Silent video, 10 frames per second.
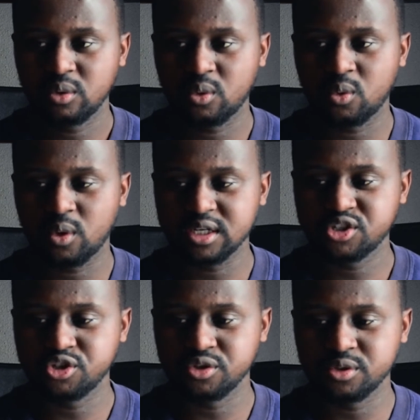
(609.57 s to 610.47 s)

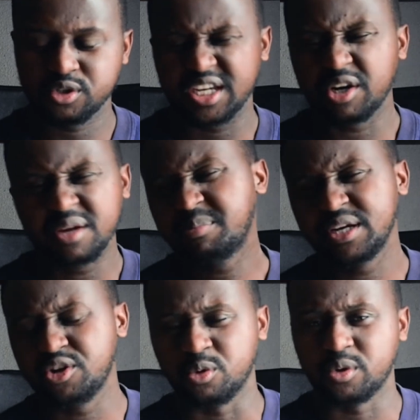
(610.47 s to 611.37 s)
what you get
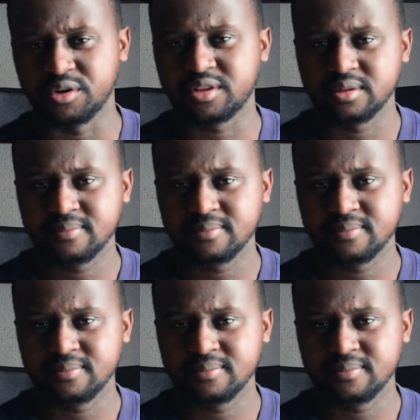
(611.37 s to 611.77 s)
paid your worth.